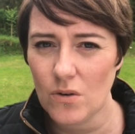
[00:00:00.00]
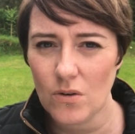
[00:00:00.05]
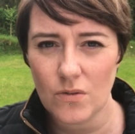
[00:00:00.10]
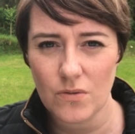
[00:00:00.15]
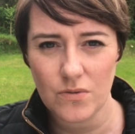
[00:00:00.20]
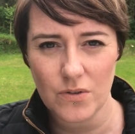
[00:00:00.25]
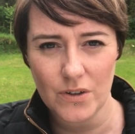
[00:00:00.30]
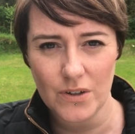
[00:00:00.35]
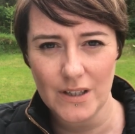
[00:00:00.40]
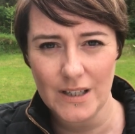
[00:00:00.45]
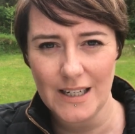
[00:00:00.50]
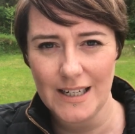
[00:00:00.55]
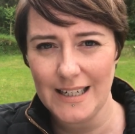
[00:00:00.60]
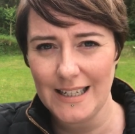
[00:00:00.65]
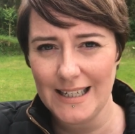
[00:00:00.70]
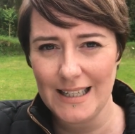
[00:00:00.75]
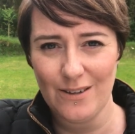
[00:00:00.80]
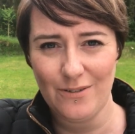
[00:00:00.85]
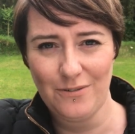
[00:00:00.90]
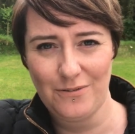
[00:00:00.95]
over the
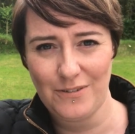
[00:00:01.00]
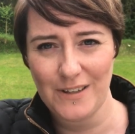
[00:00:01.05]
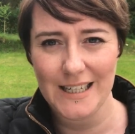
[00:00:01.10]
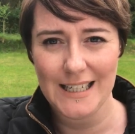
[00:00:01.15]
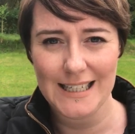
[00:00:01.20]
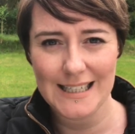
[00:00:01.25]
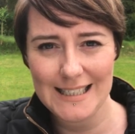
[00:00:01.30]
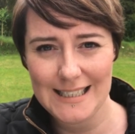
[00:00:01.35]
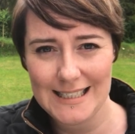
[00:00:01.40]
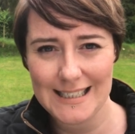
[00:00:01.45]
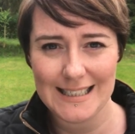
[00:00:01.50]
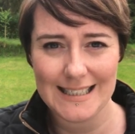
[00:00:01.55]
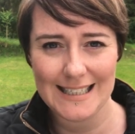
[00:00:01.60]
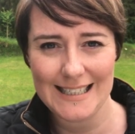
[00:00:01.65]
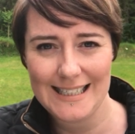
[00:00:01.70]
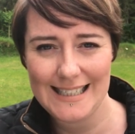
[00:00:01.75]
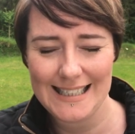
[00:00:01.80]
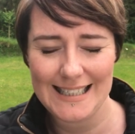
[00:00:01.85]
little fields and the